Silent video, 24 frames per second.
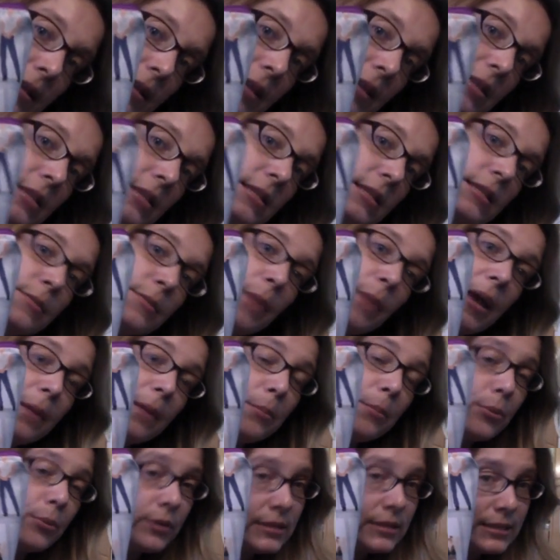This is my
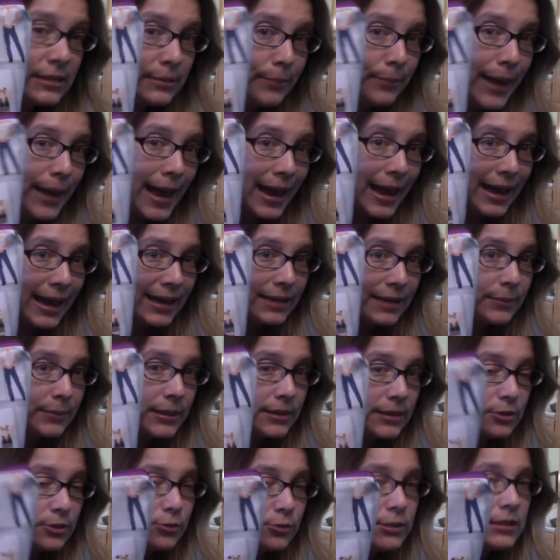Prince bag
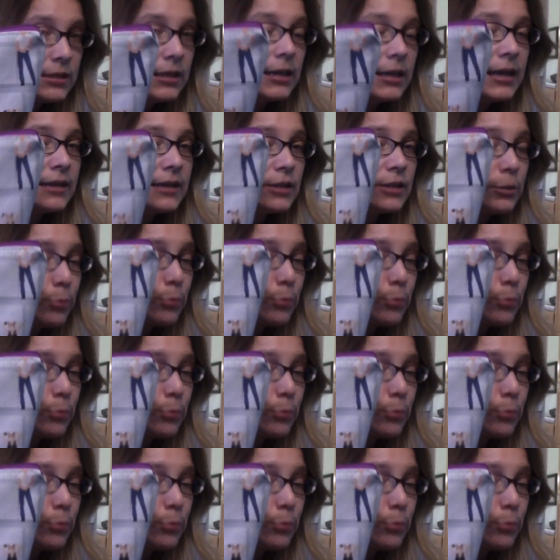because you see it has a